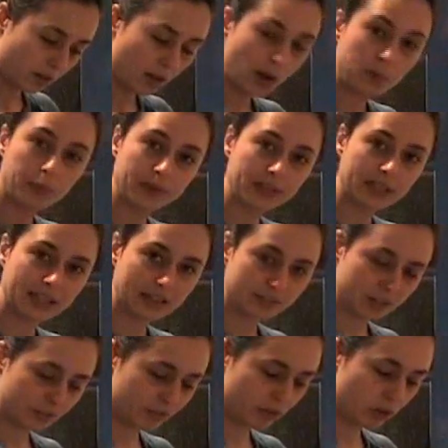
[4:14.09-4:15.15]
I wouldn't leave
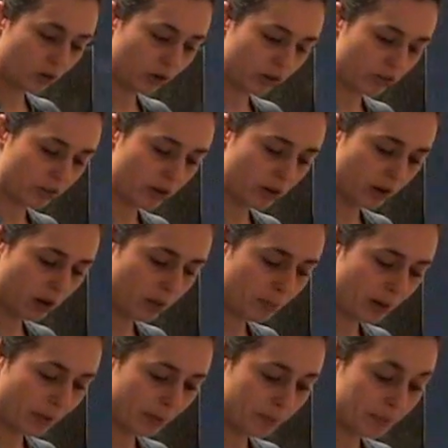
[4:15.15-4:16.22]
it for longer than
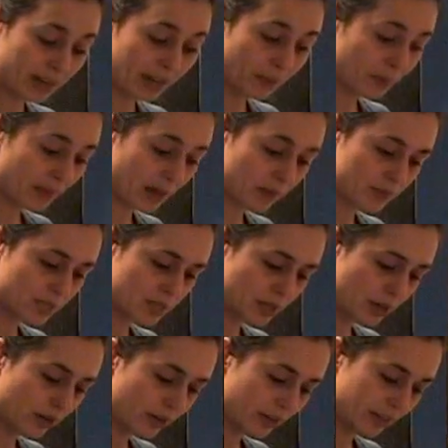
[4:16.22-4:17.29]
about a minute without
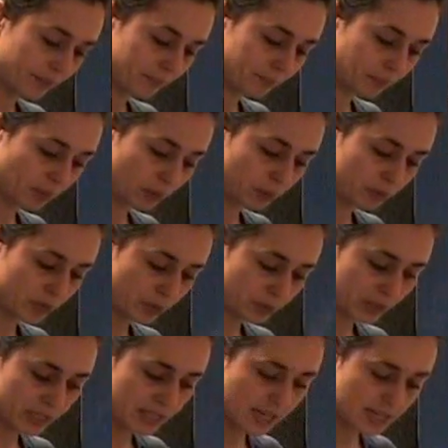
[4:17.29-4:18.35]
stirring. We don't
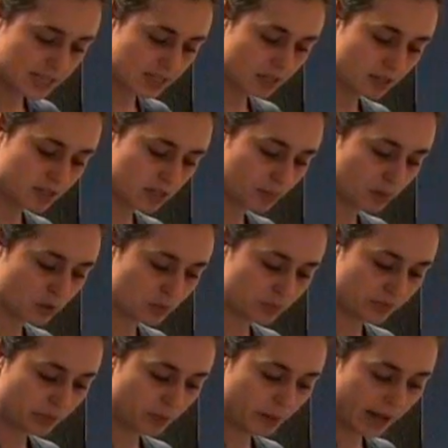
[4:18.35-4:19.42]
want it to get stuck to the bottom
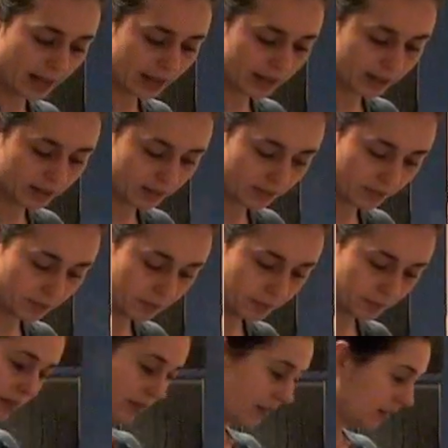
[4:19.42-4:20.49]
of the pan.
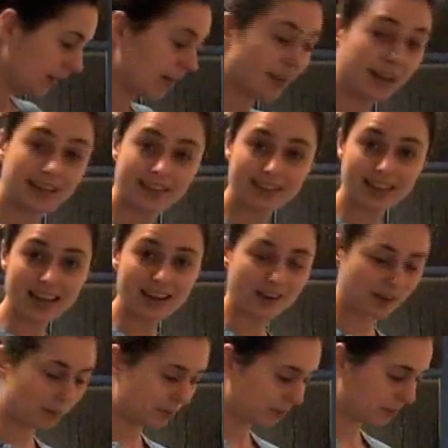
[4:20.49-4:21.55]
And
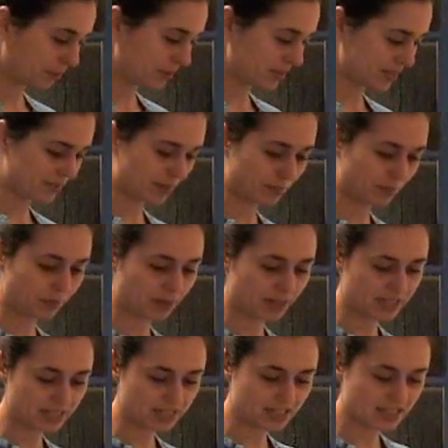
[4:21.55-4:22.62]
again, when the water's
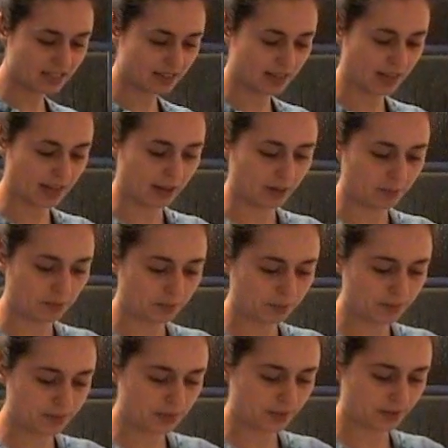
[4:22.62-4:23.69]
evaporated, add a bit more
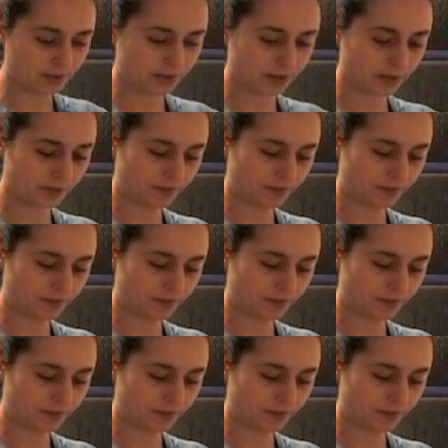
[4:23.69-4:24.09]
stock.